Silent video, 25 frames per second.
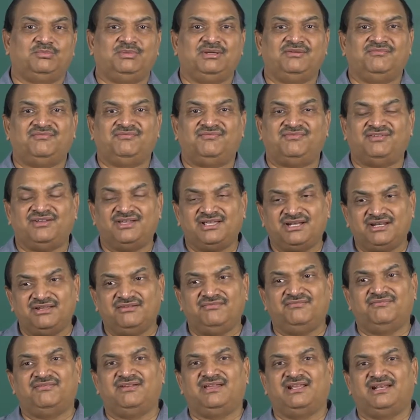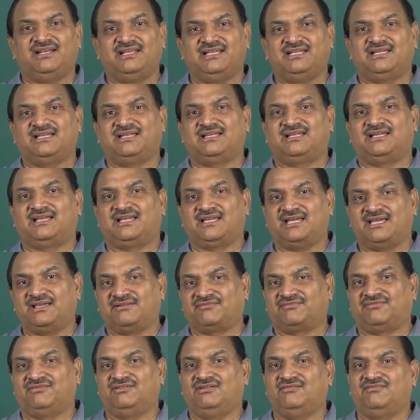be very, very
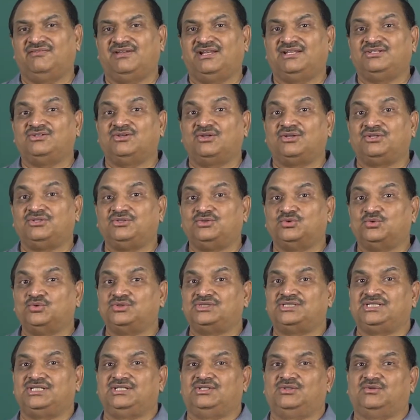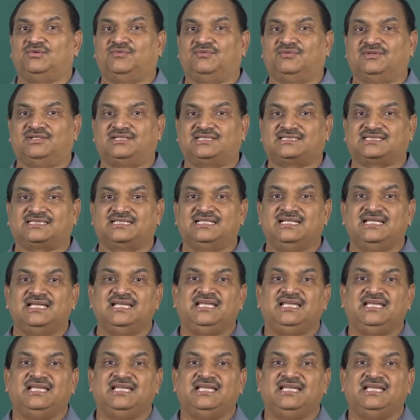careful when you're using your words.